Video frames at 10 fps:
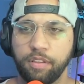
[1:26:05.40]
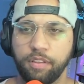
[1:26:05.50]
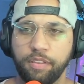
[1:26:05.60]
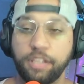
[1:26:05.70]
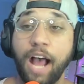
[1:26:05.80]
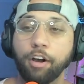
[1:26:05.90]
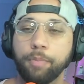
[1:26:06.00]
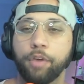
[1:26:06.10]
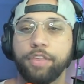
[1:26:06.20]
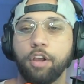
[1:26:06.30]
The dollar
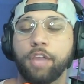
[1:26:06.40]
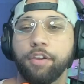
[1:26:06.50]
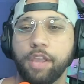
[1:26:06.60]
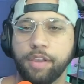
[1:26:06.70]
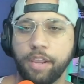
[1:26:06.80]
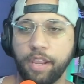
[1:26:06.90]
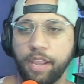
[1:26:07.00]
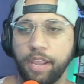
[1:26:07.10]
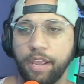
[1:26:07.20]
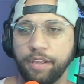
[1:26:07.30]
bill thing. Okay, okay, okay,
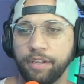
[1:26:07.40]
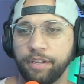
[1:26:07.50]
yeah, yeah.